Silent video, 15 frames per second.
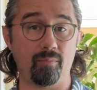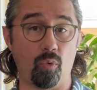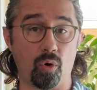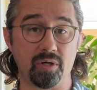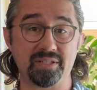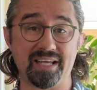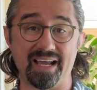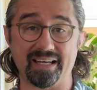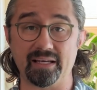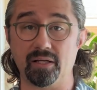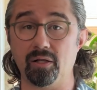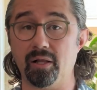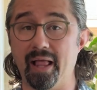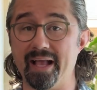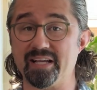more
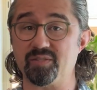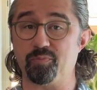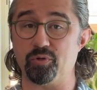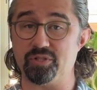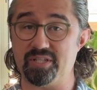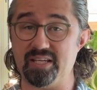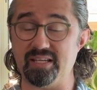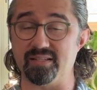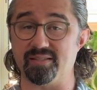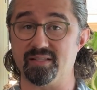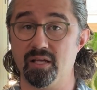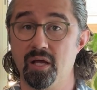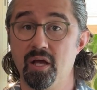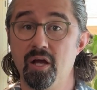technical expertise.